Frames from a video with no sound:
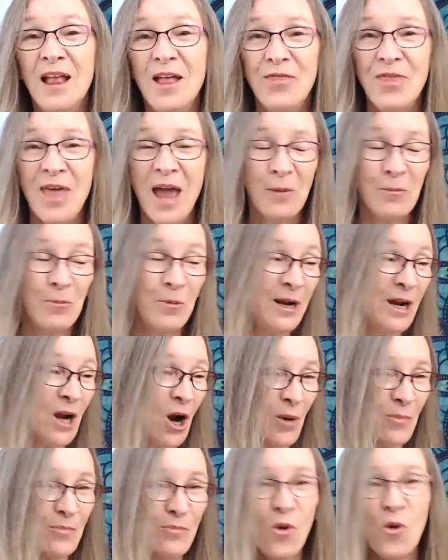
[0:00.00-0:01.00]
that we
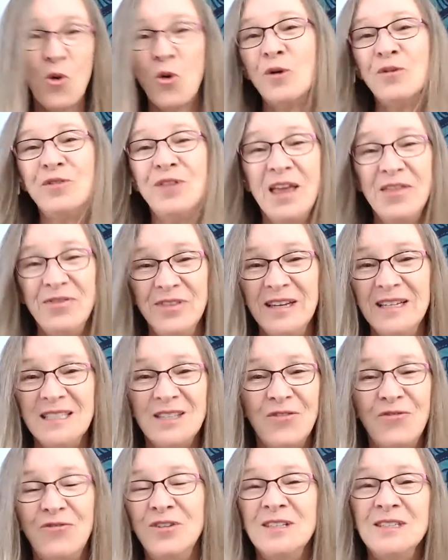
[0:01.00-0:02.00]
are more than
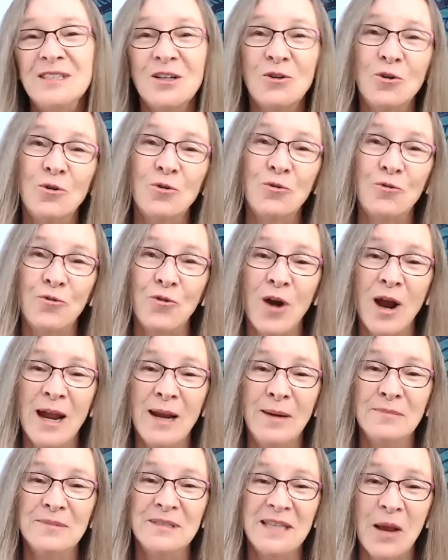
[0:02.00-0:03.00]
these physical
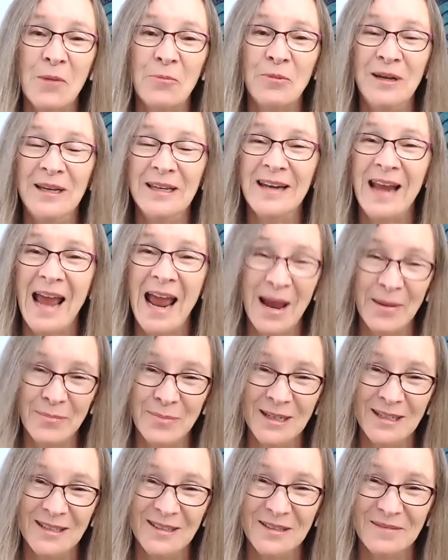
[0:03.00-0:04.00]
frames that we
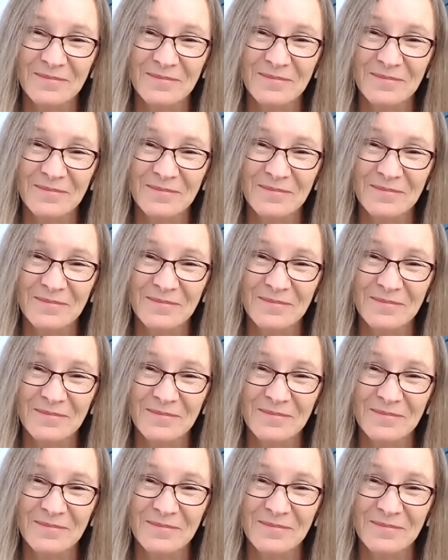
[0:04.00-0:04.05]
inhabit.